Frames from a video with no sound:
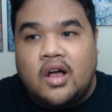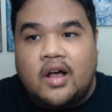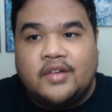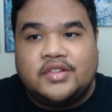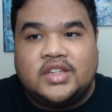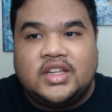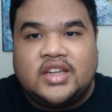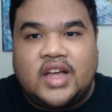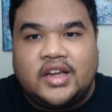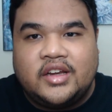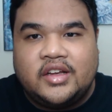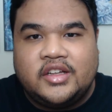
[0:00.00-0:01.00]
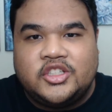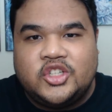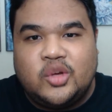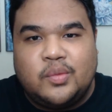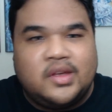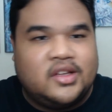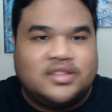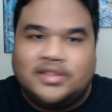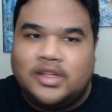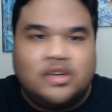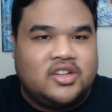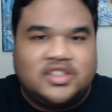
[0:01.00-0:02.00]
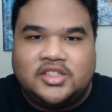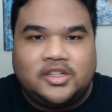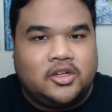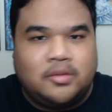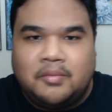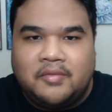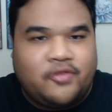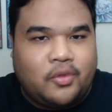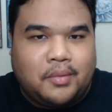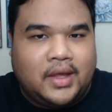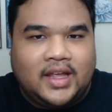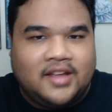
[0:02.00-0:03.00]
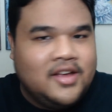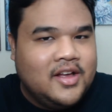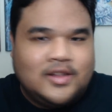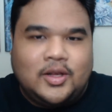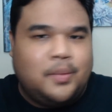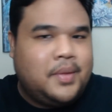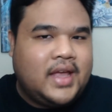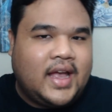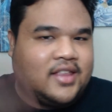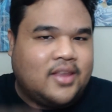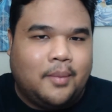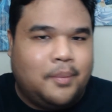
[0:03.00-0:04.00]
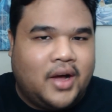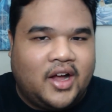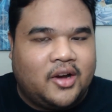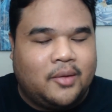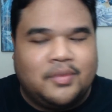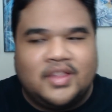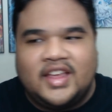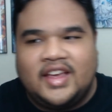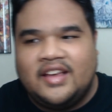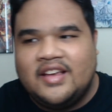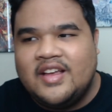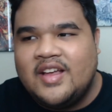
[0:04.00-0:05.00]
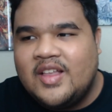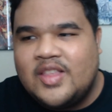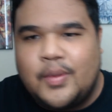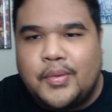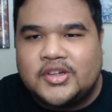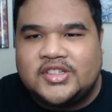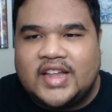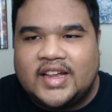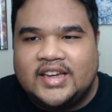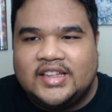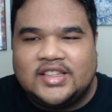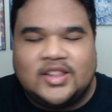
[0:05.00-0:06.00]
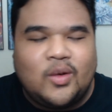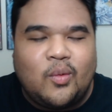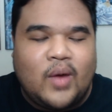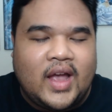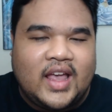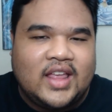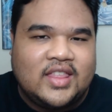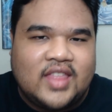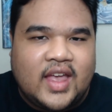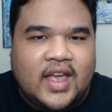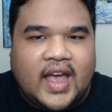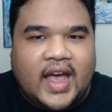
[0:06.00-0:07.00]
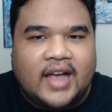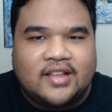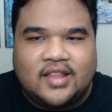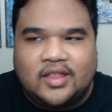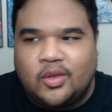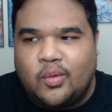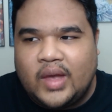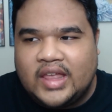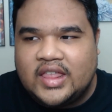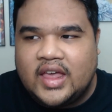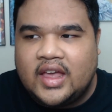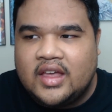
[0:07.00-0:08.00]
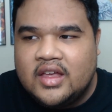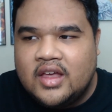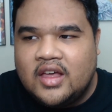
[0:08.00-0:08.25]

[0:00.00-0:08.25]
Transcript: Obviously Nana and Shinomiya still considered him for me to be at the bottom. Their personalities and the way they act and the way they,